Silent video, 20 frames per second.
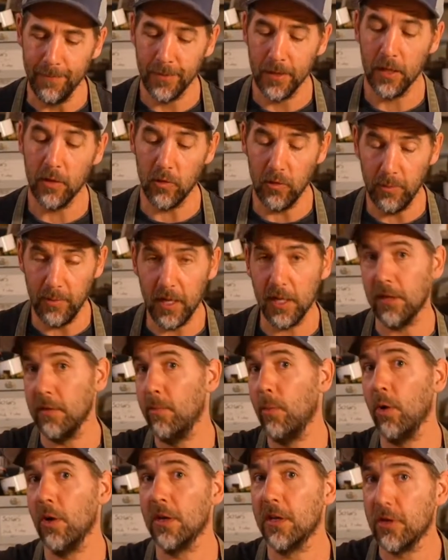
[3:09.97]
so it makes it
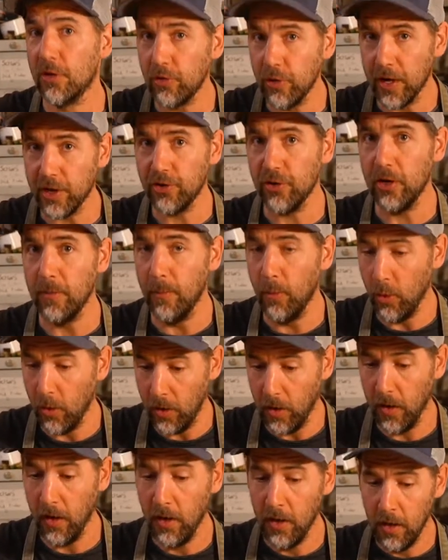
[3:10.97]
more stretchy,
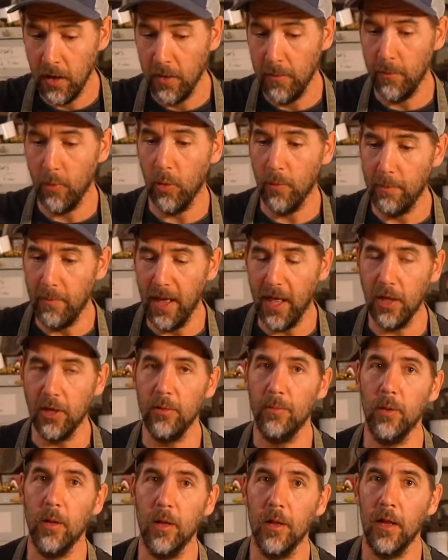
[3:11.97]
more
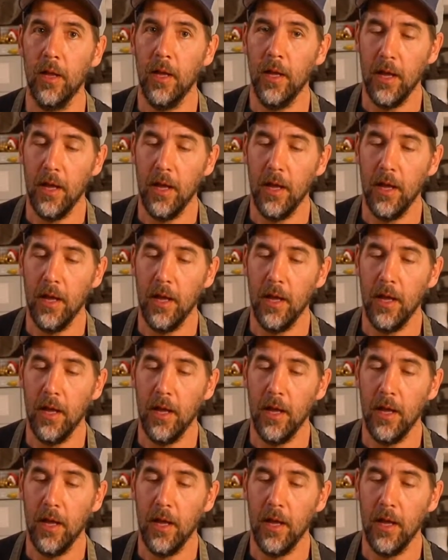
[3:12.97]
malleable.